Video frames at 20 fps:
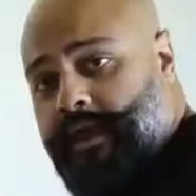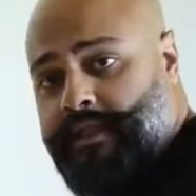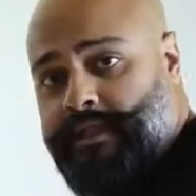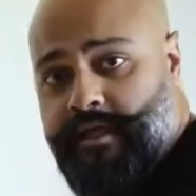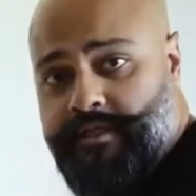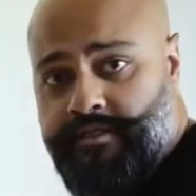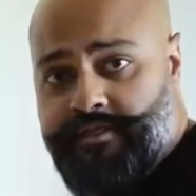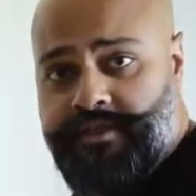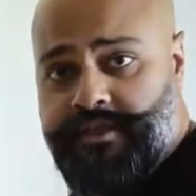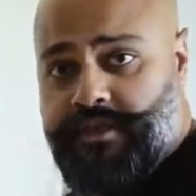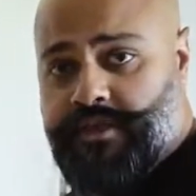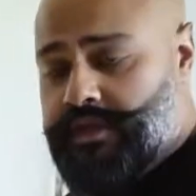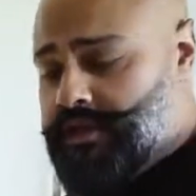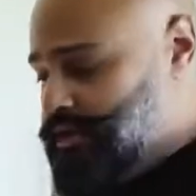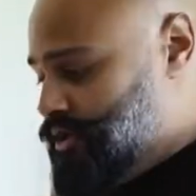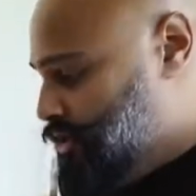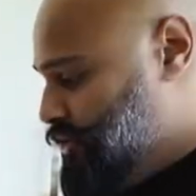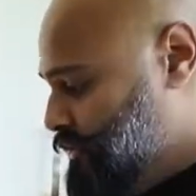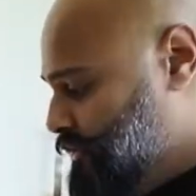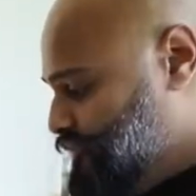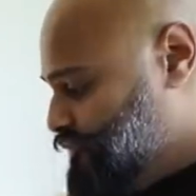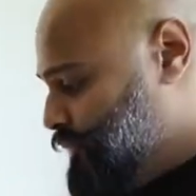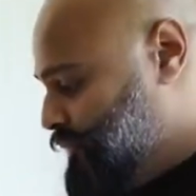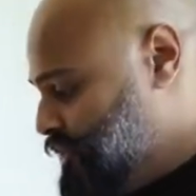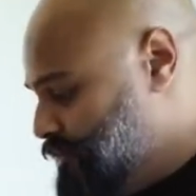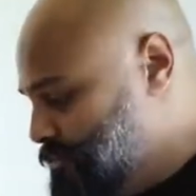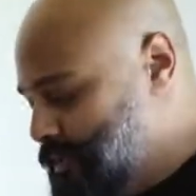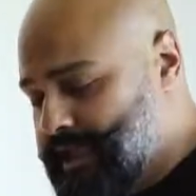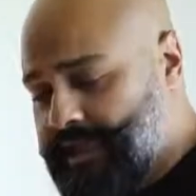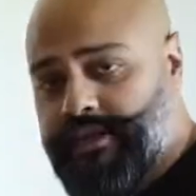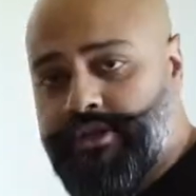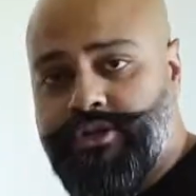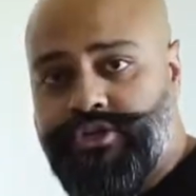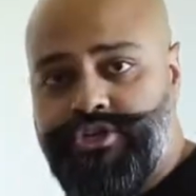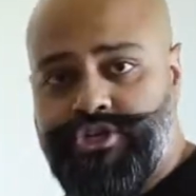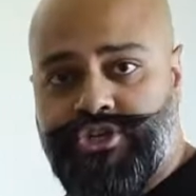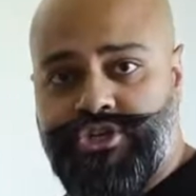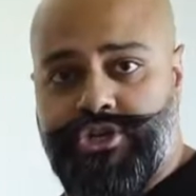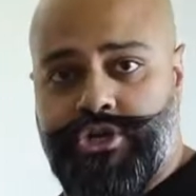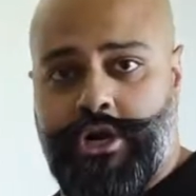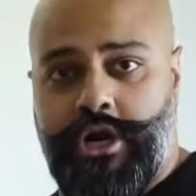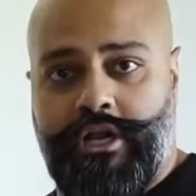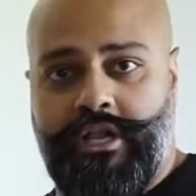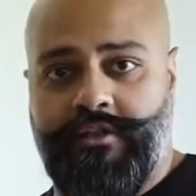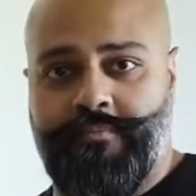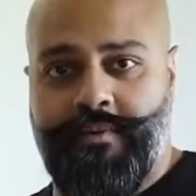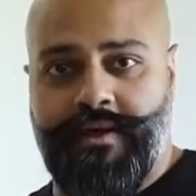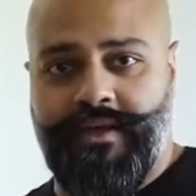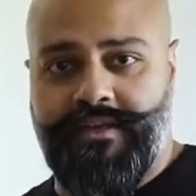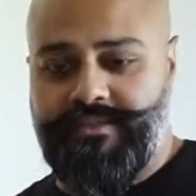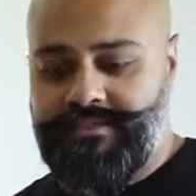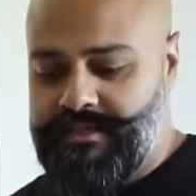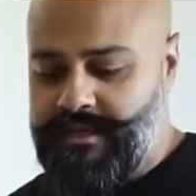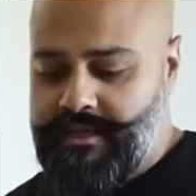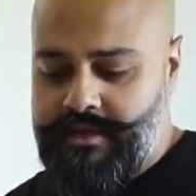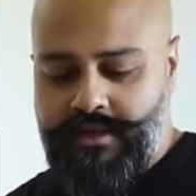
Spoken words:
Another thing you can do is when you're making your ginger garlic paste,